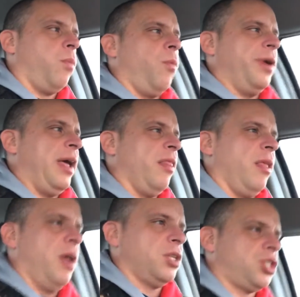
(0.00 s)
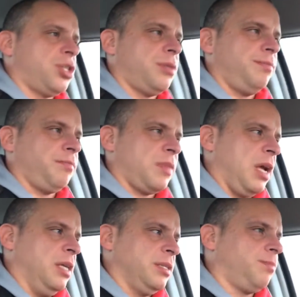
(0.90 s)
one day at lunch,
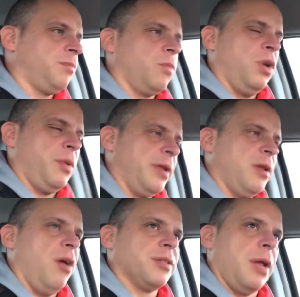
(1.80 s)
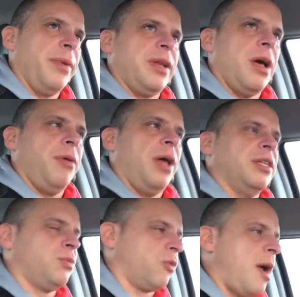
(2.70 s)
went to McDonald's, got a McDouble, and I
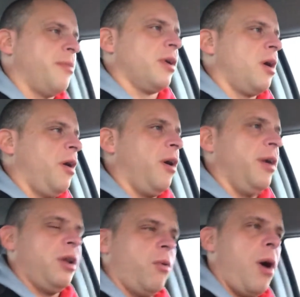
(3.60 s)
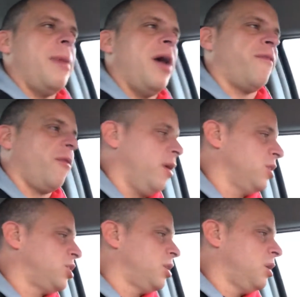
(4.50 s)
just grabbed it to go. I thought, while I'm out for
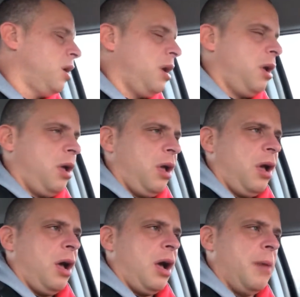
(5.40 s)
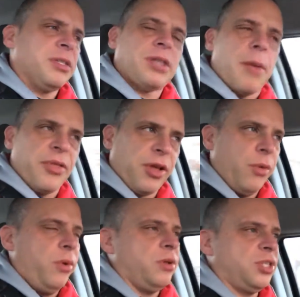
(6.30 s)
lunch, I'm going to stop in the
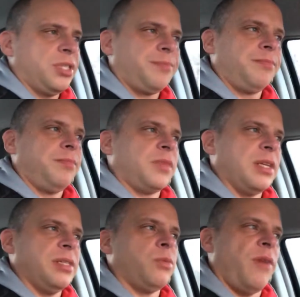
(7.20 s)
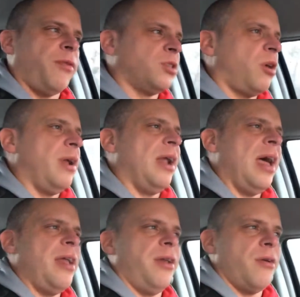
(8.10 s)
Goodwill. Just because this is when I first started out, and I
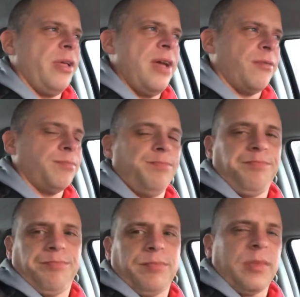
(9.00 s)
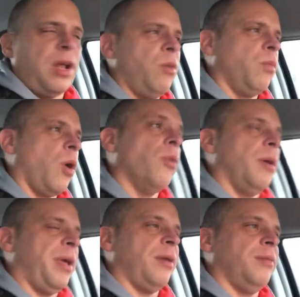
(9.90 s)
hadn't really ever, I've
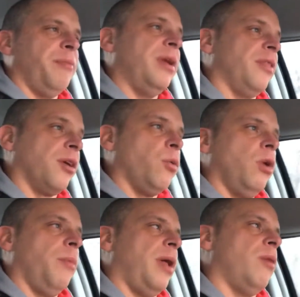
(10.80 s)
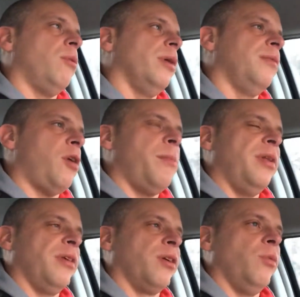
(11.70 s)
been in the Goodwill, but I've never been
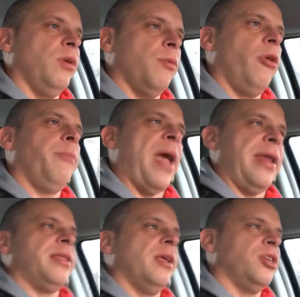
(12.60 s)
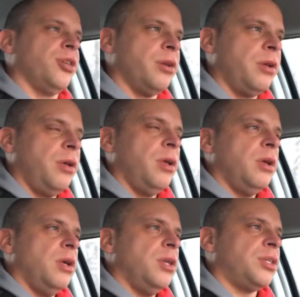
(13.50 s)
in the Goodwill and really paid attention.
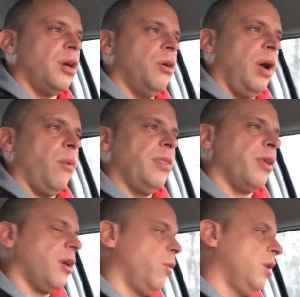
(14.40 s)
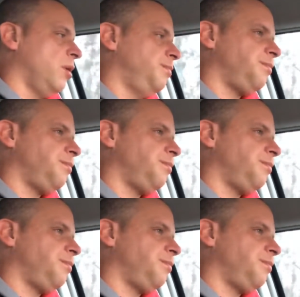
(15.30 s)
So I went in the Goodwill,